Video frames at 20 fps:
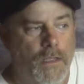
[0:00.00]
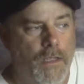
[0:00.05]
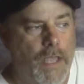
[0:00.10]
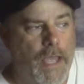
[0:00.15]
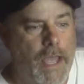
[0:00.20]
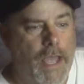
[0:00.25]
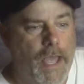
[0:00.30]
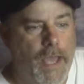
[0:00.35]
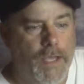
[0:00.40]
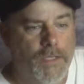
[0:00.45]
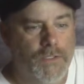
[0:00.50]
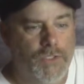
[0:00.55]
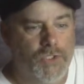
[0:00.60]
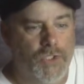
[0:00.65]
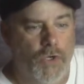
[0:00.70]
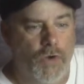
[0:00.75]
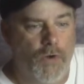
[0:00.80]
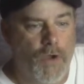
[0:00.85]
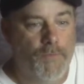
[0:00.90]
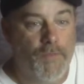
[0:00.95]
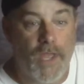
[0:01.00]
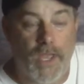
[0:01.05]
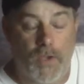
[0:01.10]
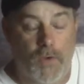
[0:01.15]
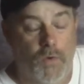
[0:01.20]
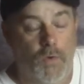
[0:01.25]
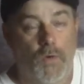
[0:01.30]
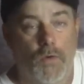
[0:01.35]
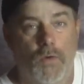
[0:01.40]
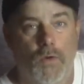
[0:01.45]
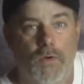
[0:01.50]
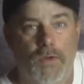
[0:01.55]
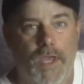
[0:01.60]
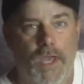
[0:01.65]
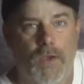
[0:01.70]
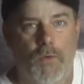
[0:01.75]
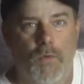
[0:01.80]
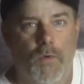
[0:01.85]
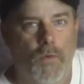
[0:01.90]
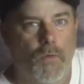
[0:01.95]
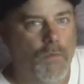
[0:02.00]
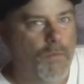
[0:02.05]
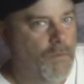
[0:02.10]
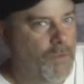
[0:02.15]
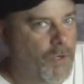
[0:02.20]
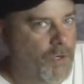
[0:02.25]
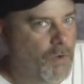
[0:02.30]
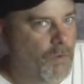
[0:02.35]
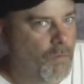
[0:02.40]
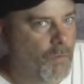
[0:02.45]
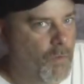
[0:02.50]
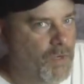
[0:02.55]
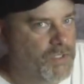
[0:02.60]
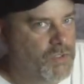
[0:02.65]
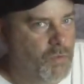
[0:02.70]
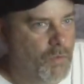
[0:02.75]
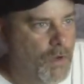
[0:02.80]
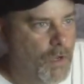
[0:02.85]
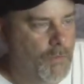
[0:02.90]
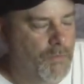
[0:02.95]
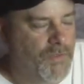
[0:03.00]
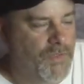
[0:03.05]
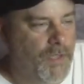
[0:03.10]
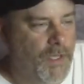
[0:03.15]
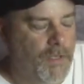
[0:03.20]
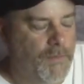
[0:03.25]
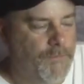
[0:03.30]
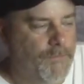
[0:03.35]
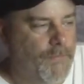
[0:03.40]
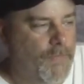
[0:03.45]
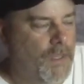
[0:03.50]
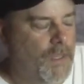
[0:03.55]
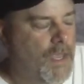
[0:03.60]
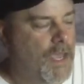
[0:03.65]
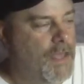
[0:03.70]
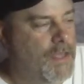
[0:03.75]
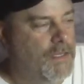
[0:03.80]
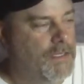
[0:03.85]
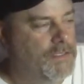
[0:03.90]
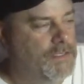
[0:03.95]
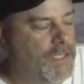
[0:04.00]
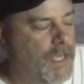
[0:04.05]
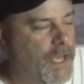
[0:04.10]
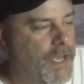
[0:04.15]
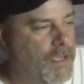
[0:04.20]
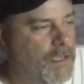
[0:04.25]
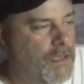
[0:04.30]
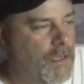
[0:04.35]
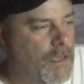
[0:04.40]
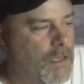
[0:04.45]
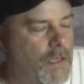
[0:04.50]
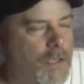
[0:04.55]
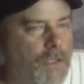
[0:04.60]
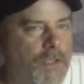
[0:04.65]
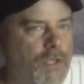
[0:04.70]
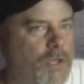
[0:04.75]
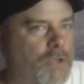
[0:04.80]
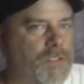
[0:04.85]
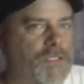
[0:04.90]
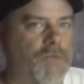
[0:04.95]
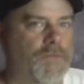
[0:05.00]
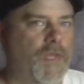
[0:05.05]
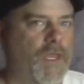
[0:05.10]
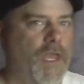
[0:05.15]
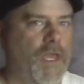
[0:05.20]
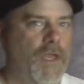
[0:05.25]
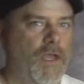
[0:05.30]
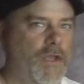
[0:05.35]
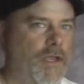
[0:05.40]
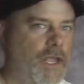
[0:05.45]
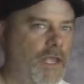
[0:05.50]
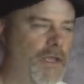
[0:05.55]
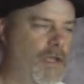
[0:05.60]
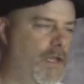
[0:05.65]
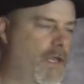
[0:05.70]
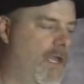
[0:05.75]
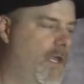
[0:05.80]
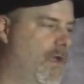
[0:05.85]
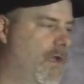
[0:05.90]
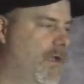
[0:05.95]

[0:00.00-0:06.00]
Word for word: And so I'm like, cool, okay, well, you know, what's wrong with it? And he's like, you know something, hang on, hang on, hang